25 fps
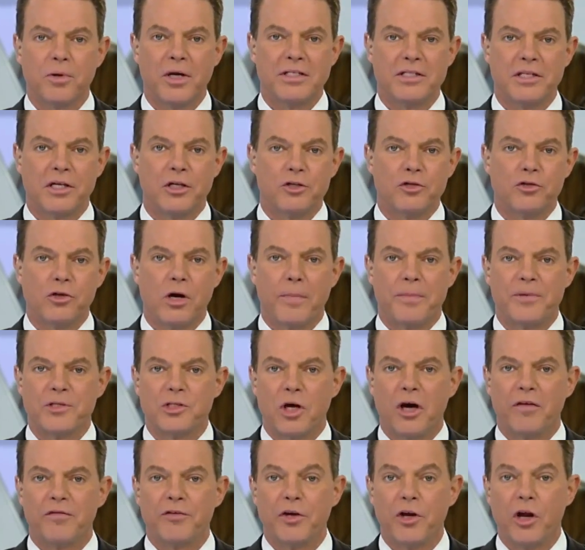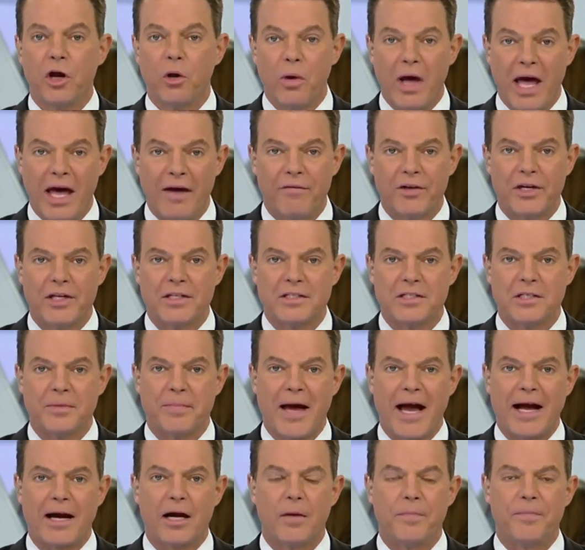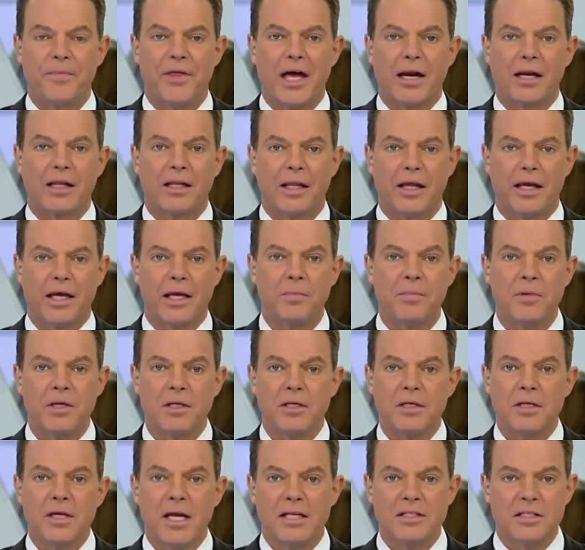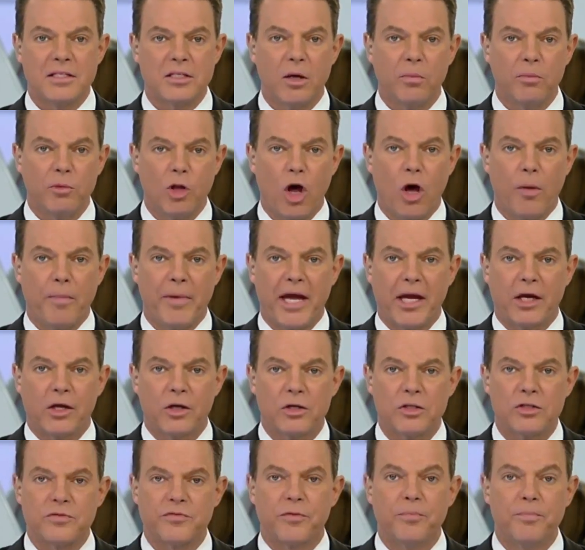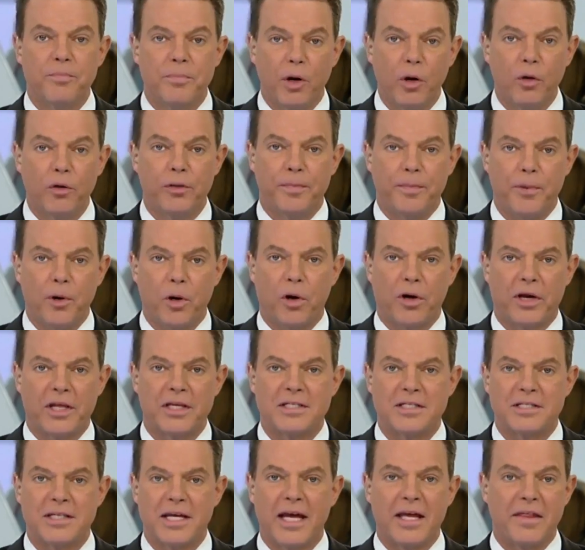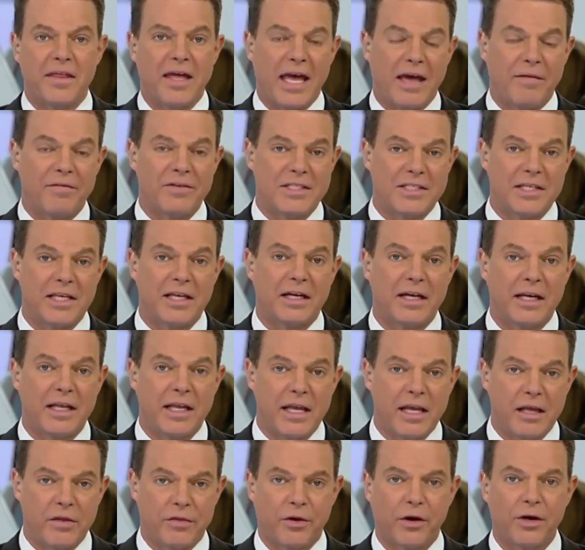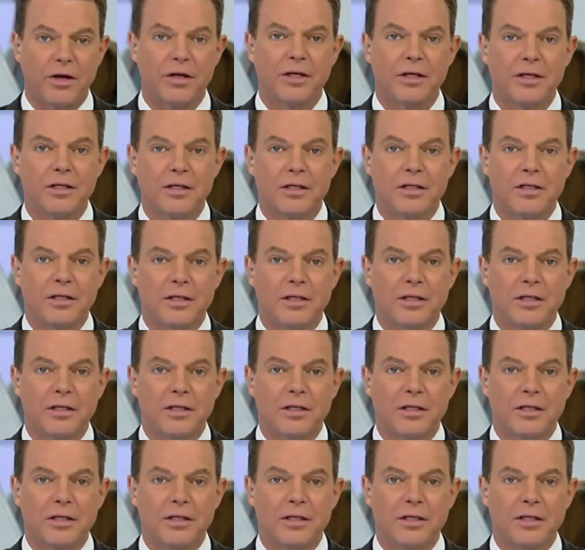President Trump has offered no evidence to back up that claim, and some lawmakers from both parties say they haven't seen any either.